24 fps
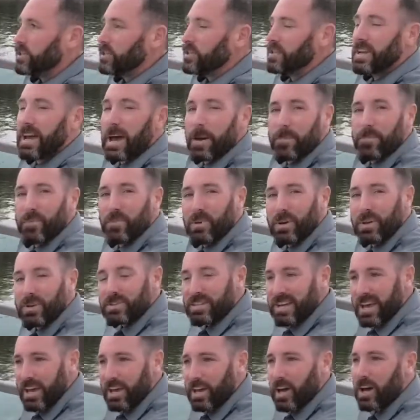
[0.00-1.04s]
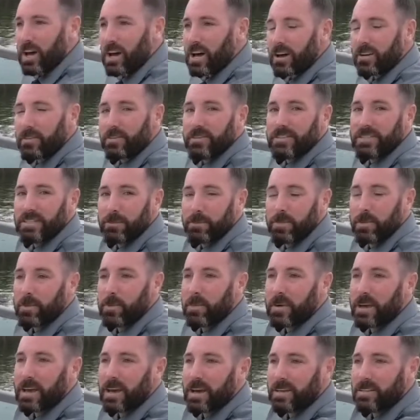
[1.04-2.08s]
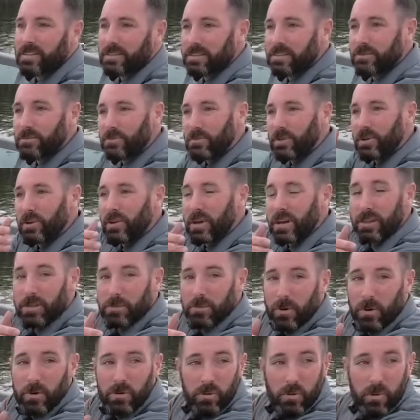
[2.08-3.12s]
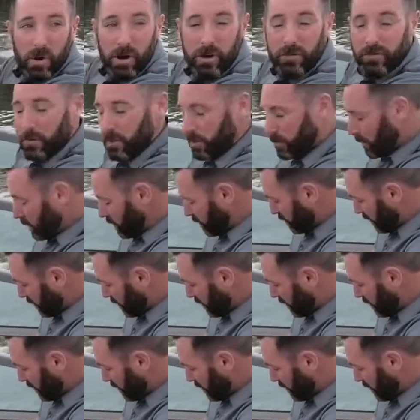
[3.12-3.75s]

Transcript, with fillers: your depth when you take off, simply because when you get the boat in the water from the boat